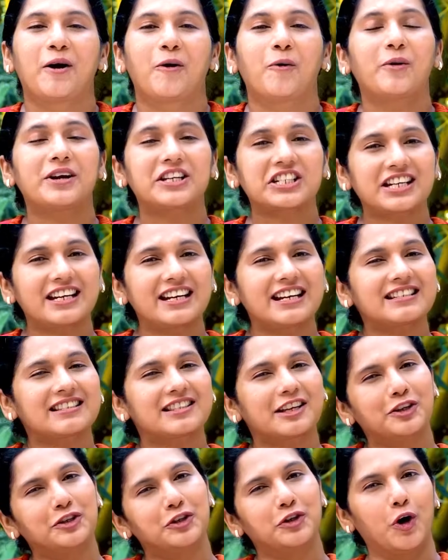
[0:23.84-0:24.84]
which is
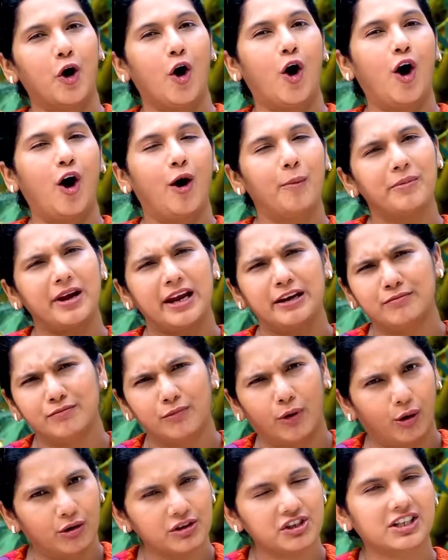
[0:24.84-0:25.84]
the norm
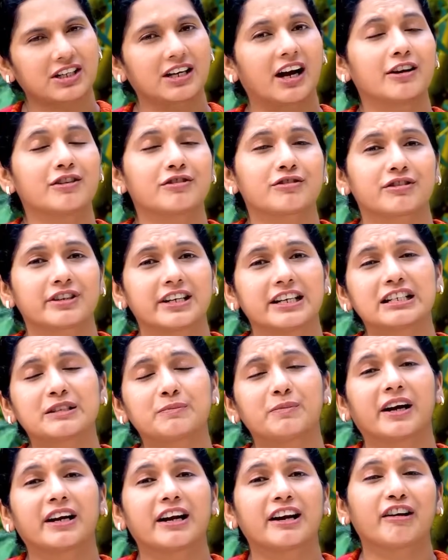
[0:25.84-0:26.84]
in most countries,
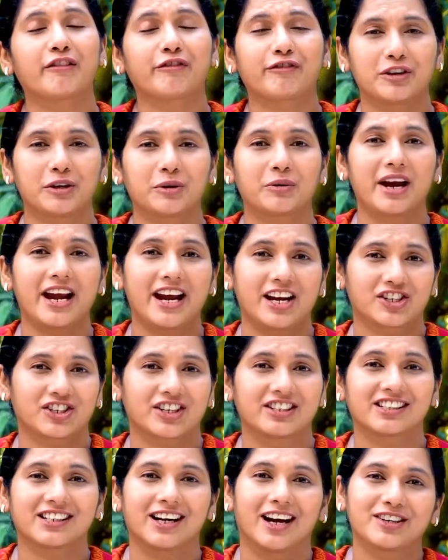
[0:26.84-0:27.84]
but in a few
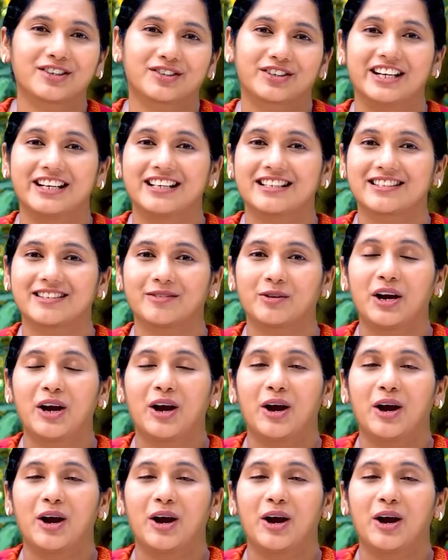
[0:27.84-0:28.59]
Asian countries